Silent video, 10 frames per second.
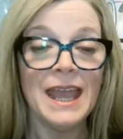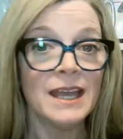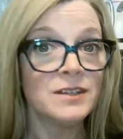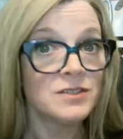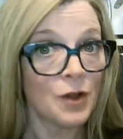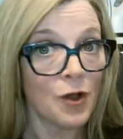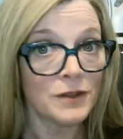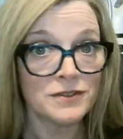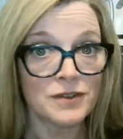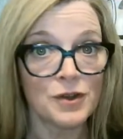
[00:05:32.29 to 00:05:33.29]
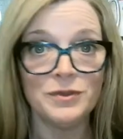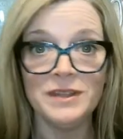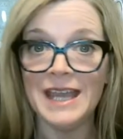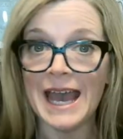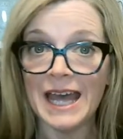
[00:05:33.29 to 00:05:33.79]
And also
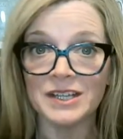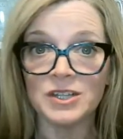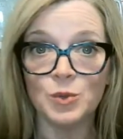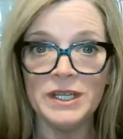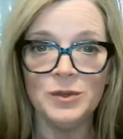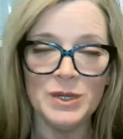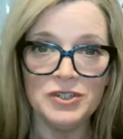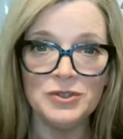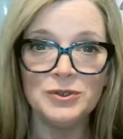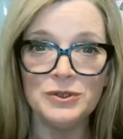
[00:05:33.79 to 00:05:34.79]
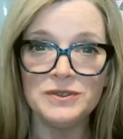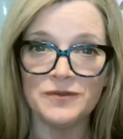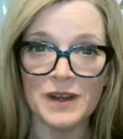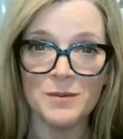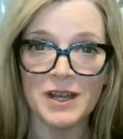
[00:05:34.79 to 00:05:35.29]
the attic. We do lose
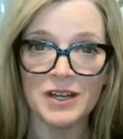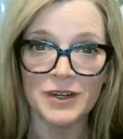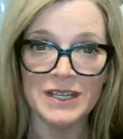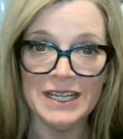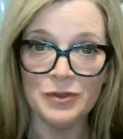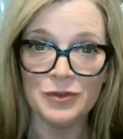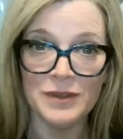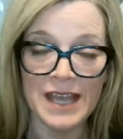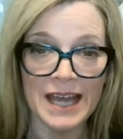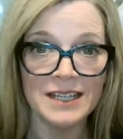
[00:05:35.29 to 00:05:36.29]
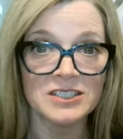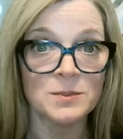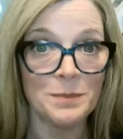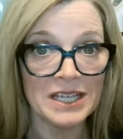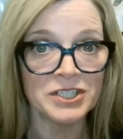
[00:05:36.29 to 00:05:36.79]
a fair amount of our heat through the attic,
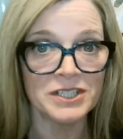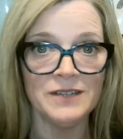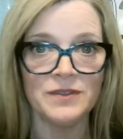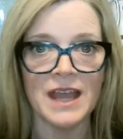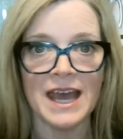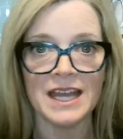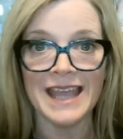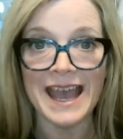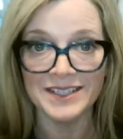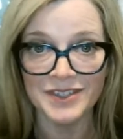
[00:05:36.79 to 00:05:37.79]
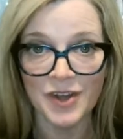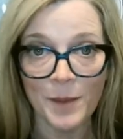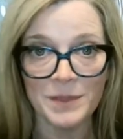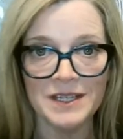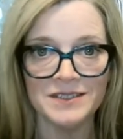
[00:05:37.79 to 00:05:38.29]
especially if the attic has
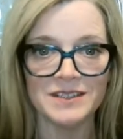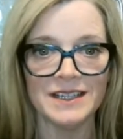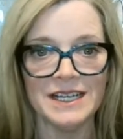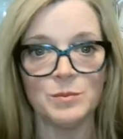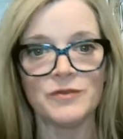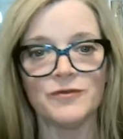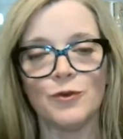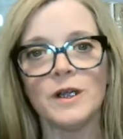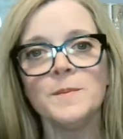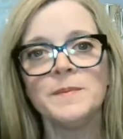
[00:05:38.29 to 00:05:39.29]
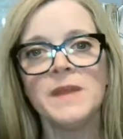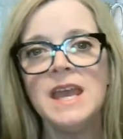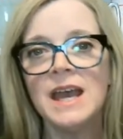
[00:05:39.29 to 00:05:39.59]
not been insulated before.